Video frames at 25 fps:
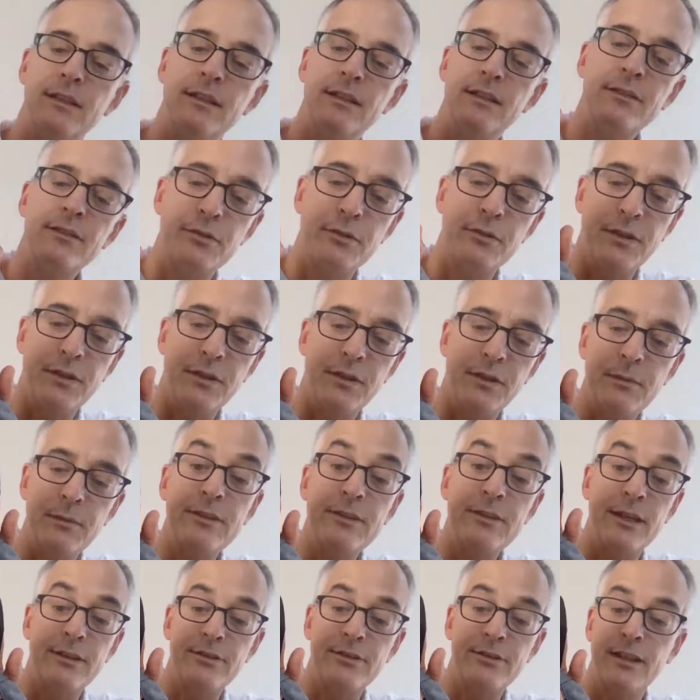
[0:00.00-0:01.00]
sort of
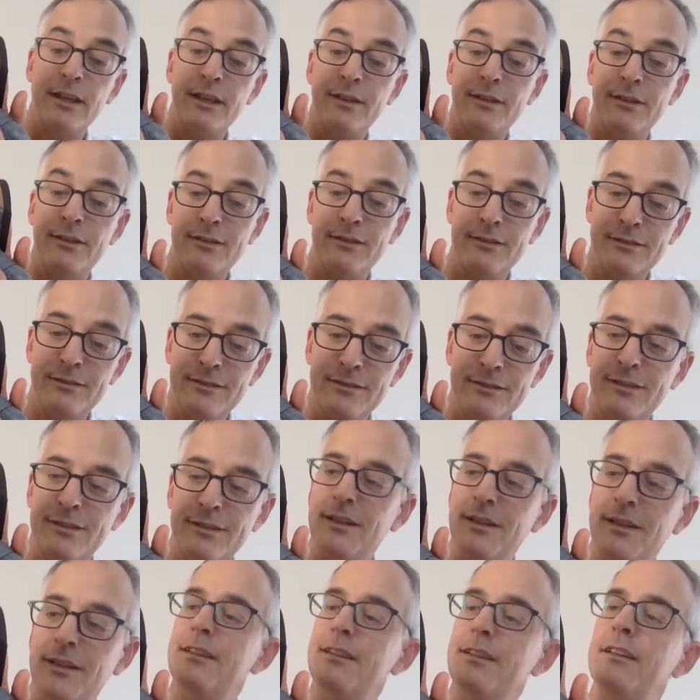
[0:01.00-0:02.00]
imitation leather
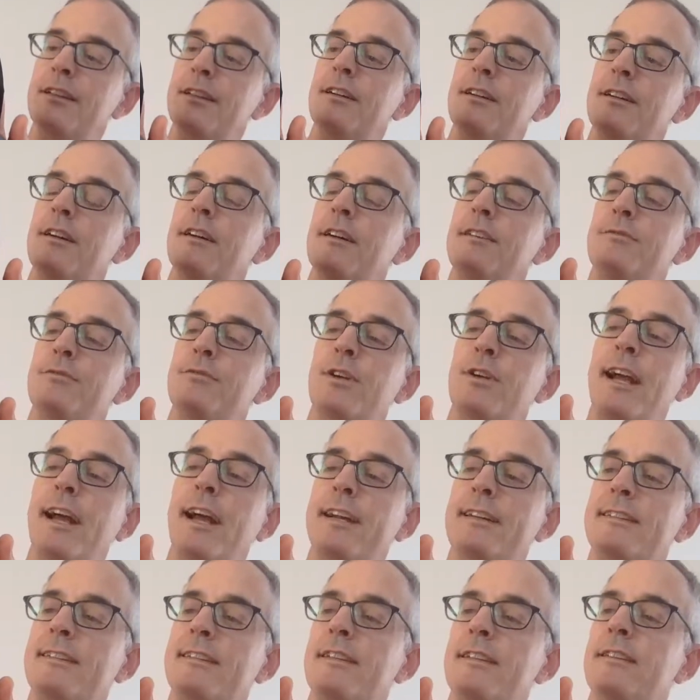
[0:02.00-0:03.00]
on the for
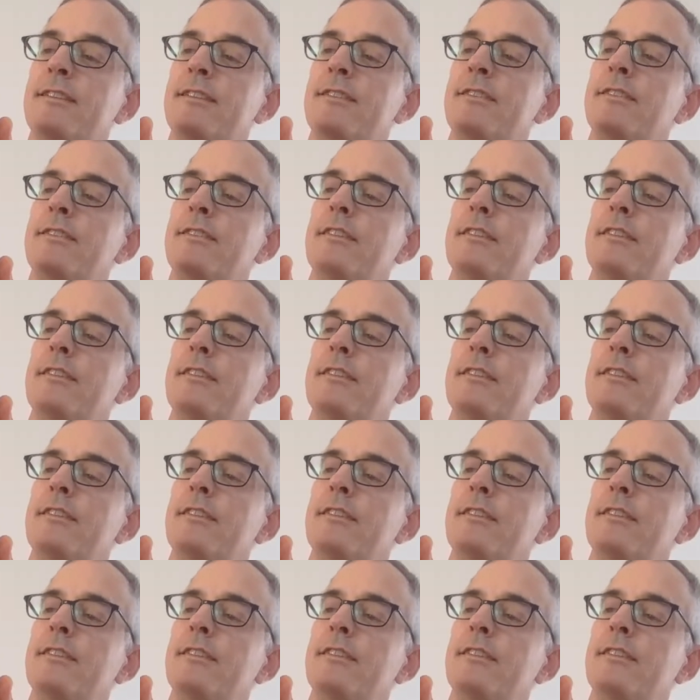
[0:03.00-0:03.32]
accents.